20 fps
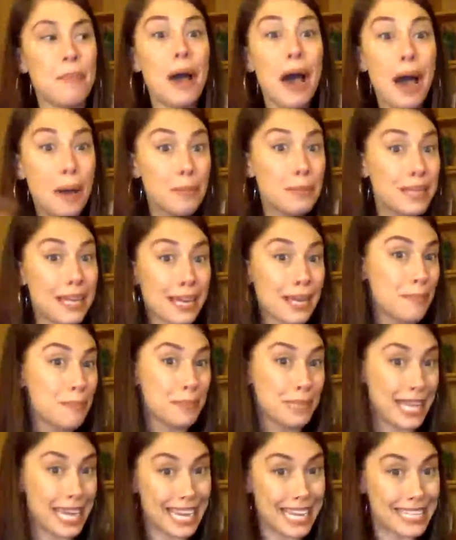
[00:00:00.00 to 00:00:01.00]
public
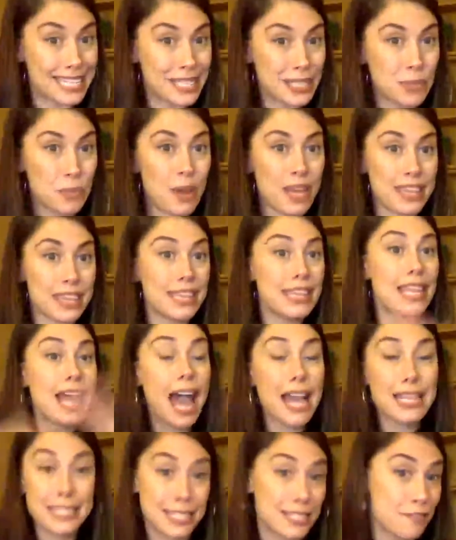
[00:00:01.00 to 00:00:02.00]
place with
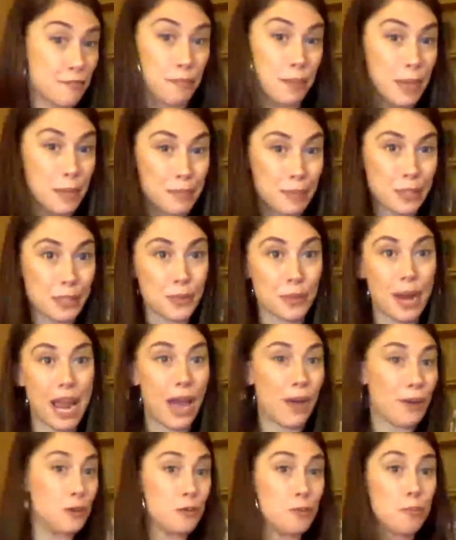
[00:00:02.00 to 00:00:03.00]
lots of people
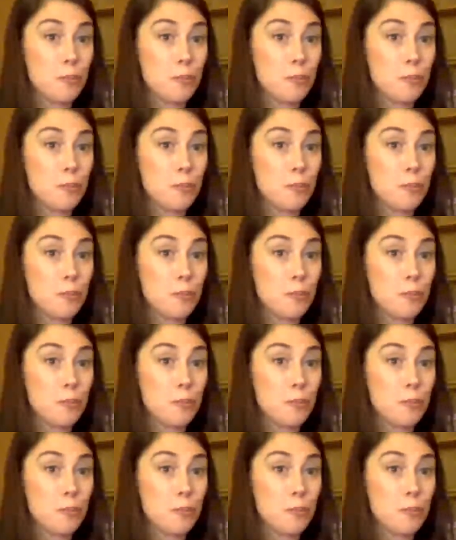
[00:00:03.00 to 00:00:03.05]
around.